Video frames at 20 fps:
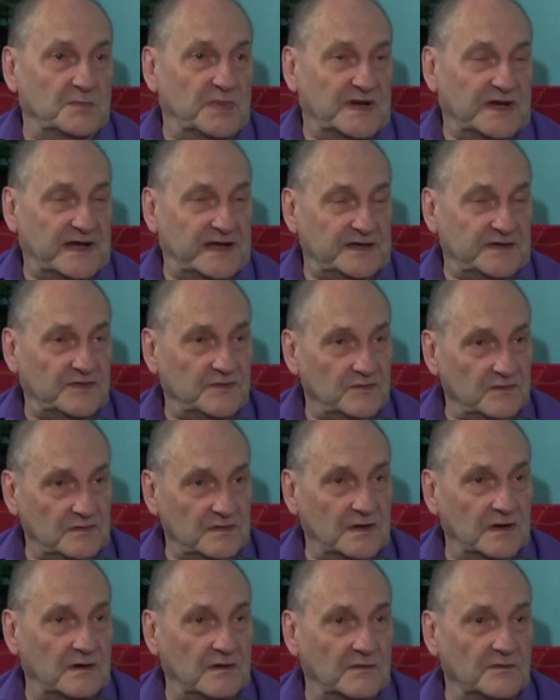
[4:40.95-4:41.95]
but I do
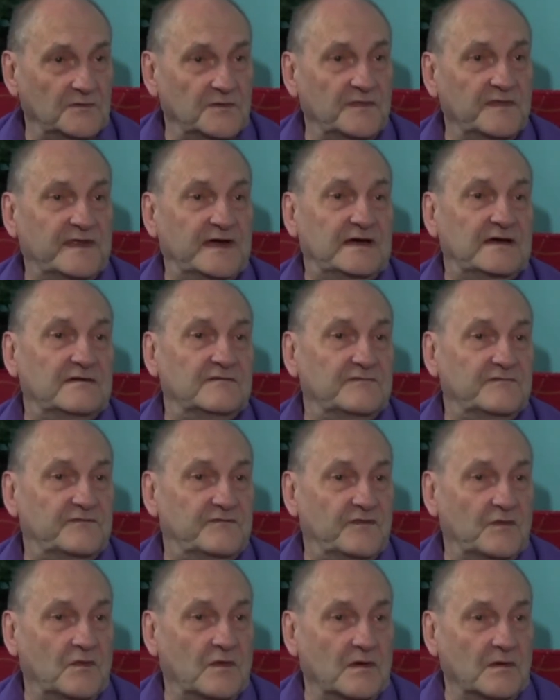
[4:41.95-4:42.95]
know that
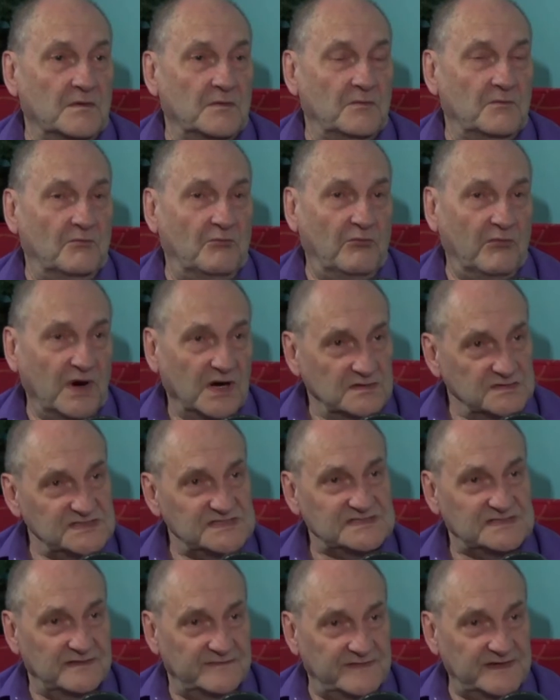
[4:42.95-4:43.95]
for
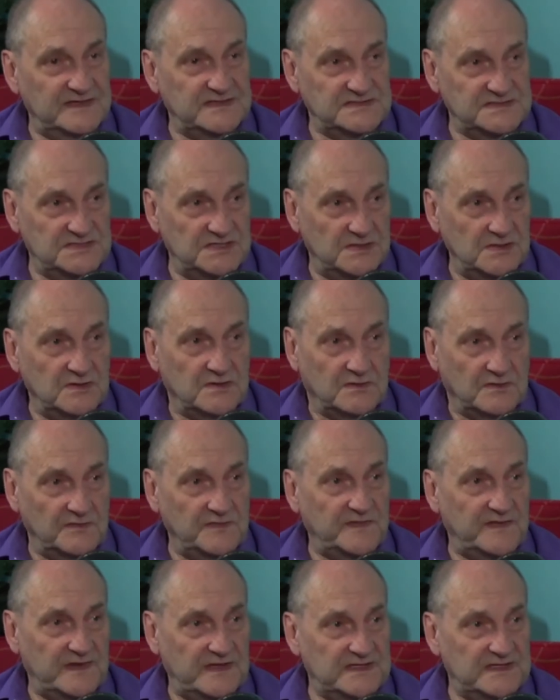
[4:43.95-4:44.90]
most of his youth,